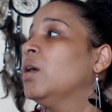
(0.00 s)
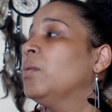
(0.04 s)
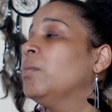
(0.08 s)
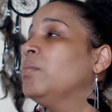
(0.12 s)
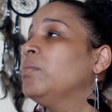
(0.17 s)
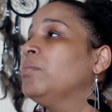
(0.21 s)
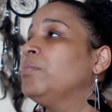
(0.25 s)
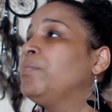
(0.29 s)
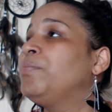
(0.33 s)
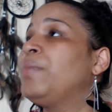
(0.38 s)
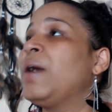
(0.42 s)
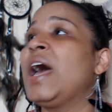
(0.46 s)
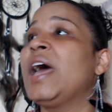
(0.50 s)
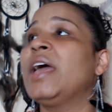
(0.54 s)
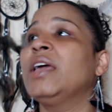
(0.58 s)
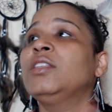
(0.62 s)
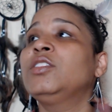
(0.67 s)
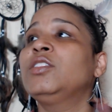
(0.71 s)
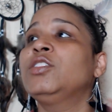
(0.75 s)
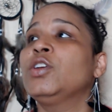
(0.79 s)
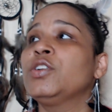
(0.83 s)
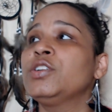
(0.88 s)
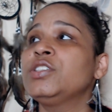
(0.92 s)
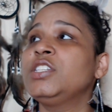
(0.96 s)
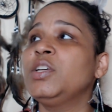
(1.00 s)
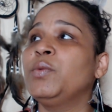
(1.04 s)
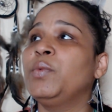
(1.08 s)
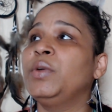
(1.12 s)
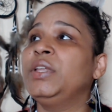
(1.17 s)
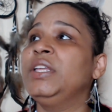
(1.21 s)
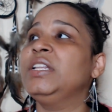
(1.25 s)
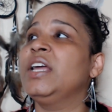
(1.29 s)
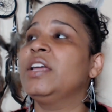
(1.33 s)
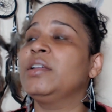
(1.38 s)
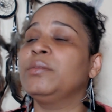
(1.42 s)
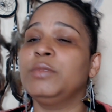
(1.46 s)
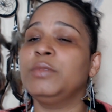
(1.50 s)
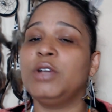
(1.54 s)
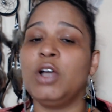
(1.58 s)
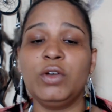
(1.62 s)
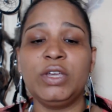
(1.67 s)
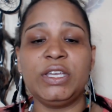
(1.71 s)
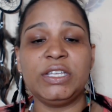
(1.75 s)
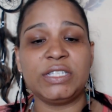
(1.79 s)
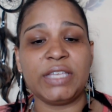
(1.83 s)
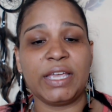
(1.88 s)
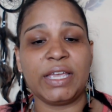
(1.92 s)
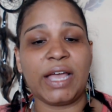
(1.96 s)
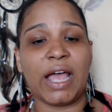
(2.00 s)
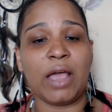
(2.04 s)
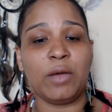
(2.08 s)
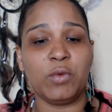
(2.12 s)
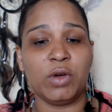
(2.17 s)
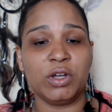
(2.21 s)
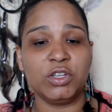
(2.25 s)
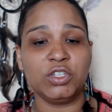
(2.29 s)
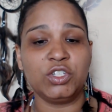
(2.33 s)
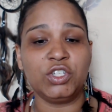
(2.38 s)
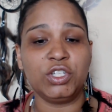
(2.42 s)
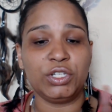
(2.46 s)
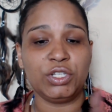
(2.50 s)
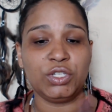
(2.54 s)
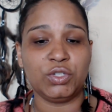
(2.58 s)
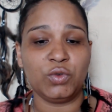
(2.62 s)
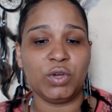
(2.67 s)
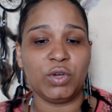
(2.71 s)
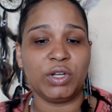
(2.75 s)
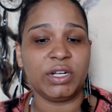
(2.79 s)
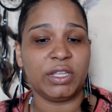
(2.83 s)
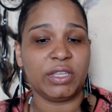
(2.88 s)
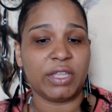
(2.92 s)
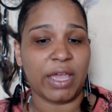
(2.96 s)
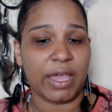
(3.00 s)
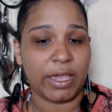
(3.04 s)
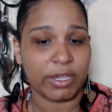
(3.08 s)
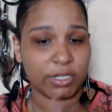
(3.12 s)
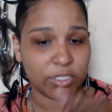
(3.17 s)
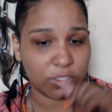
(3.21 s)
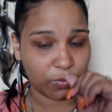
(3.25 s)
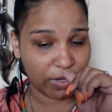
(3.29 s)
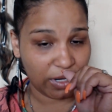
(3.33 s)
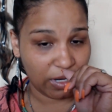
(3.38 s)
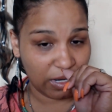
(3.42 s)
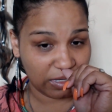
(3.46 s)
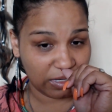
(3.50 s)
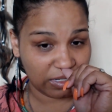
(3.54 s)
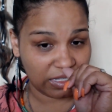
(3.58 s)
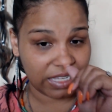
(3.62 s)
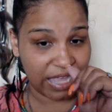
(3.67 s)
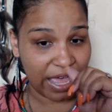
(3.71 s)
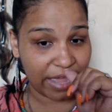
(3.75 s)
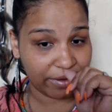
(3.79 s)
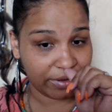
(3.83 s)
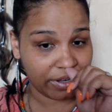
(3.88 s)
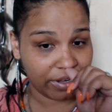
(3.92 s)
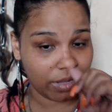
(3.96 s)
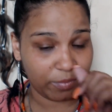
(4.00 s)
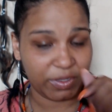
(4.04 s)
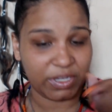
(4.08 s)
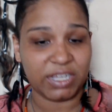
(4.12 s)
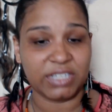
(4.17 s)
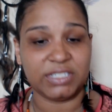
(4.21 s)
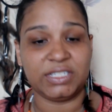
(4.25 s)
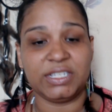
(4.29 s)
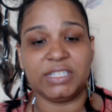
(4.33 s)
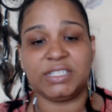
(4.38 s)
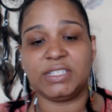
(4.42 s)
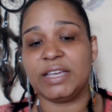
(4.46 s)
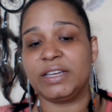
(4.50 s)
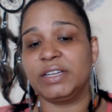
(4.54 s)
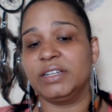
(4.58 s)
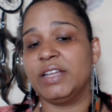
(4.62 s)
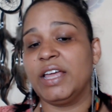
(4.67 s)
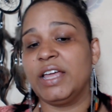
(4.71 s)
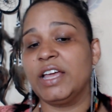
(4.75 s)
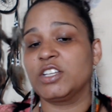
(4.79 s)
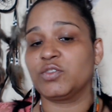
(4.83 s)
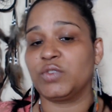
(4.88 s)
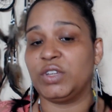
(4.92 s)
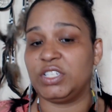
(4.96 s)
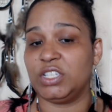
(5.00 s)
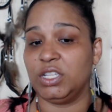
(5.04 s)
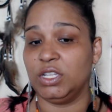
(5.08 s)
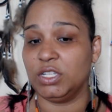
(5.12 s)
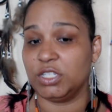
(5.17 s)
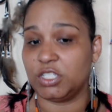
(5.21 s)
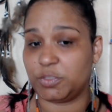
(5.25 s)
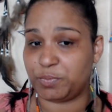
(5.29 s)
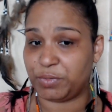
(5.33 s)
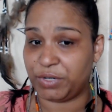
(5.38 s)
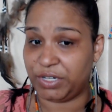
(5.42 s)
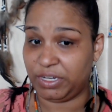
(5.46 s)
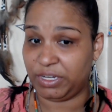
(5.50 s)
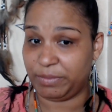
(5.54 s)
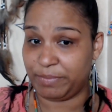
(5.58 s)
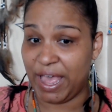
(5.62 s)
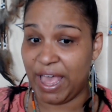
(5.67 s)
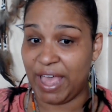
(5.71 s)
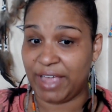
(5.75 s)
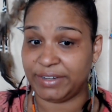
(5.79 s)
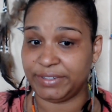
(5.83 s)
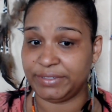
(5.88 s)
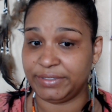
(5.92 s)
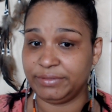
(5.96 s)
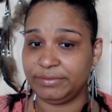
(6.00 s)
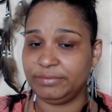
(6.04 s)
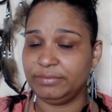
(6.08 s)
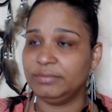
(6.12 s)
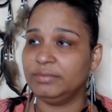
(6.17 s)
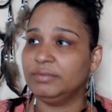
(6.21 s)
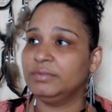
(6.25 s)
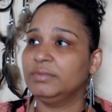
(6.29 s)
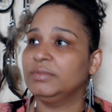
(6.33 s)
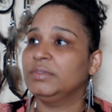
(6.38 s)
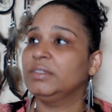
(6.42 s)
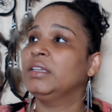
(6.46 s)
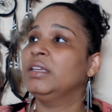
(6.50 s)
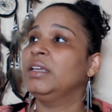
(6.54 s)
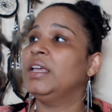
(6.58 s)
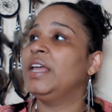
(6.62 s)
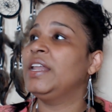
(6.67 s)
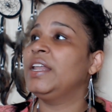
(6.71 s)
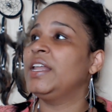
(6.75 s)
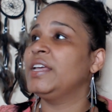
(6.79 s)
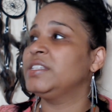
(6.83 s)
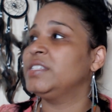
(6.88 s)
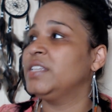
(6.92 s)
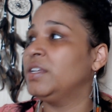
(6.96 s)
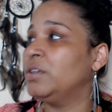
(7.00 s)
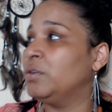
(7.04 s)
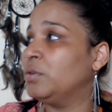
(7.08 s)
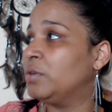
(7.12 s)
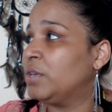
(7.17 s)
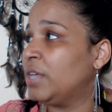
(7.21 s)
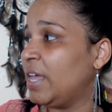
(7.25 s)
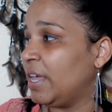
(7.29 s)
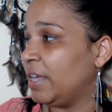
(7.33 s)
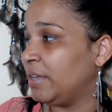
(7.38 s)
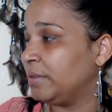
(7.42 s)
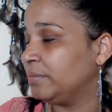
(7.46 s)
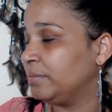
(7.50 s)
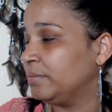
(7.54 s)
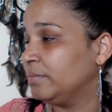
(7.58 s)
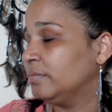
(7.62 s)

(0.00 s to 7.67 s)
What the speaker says: By Thursday, when he let him go, he's like, I want you to do another x-ray on Saturday because the second x-ray looks pretty bad. And I said, okay.